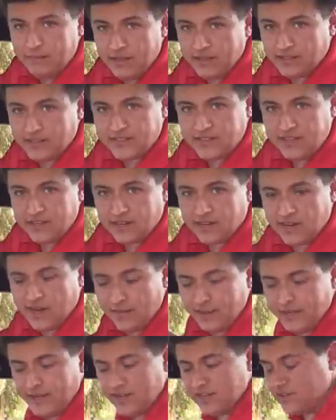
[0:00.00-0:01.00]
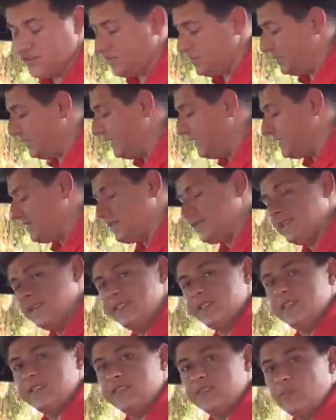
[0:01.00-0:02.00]
middle seat accommodations, because this
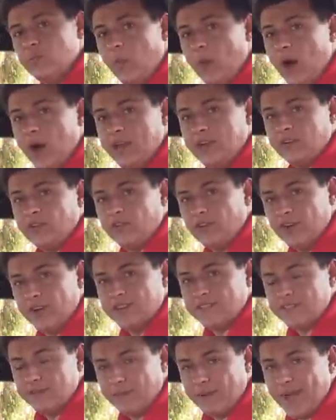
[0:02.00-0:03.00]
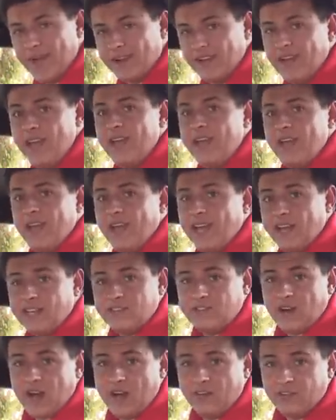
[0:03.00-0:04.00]
isn't as wide across the back
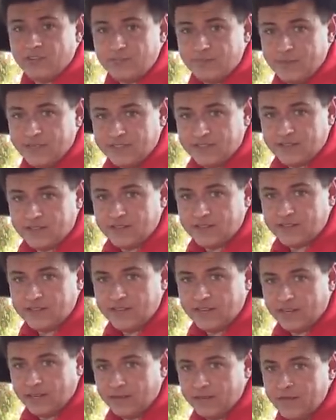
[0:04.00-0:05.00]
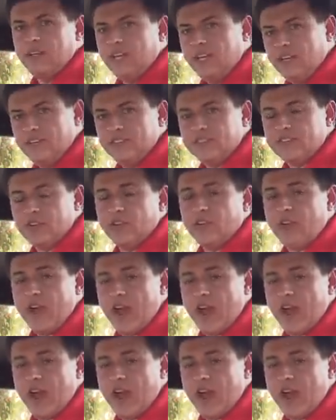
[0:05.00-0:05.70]
as your average midsize sedan. Even so, your